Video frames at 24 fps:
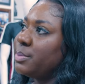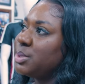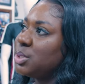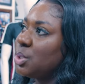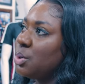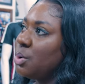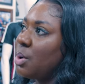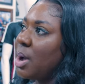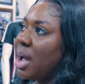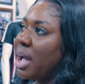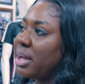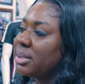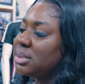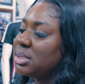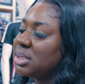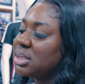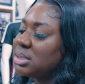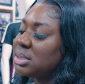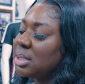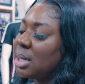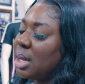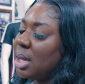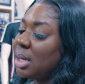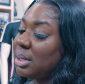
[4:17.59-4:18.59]
So I
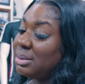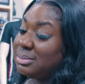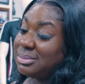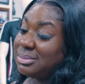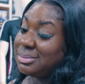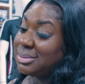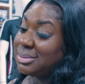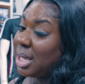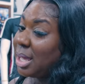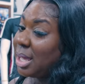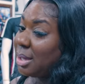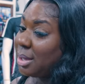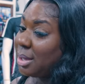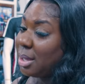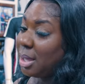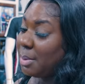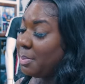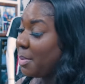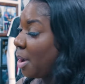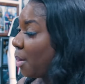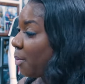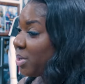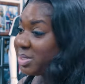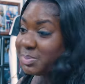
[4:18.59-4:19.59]

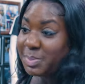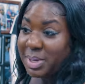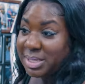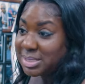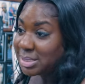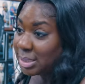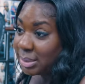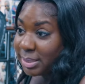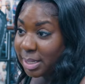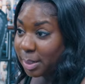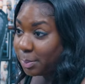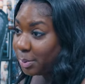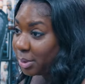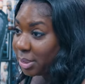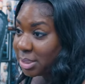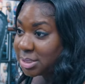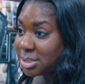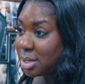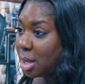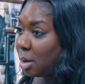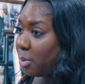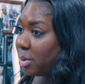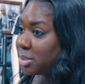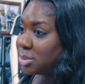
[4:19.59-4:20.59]
always met celebrities.
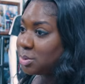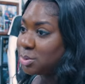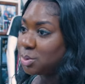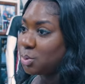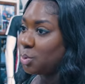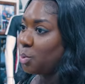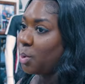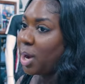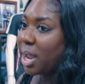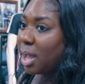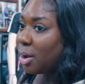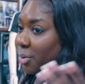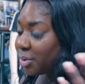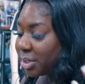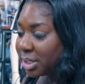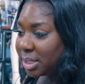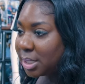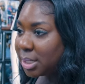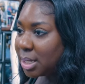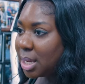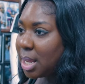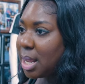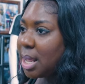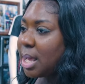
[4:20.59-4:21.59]
I always was around
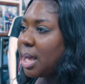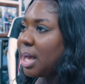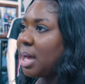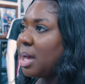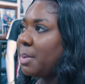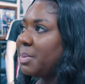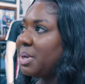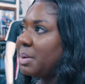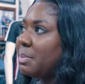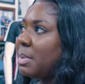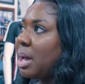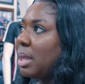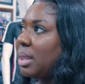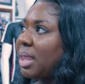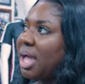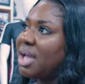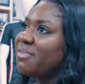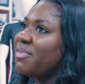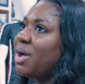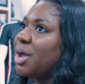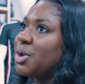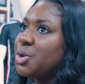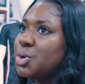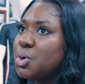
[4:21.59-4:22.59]
it. And in my life,
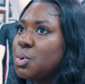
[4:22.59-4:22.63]
I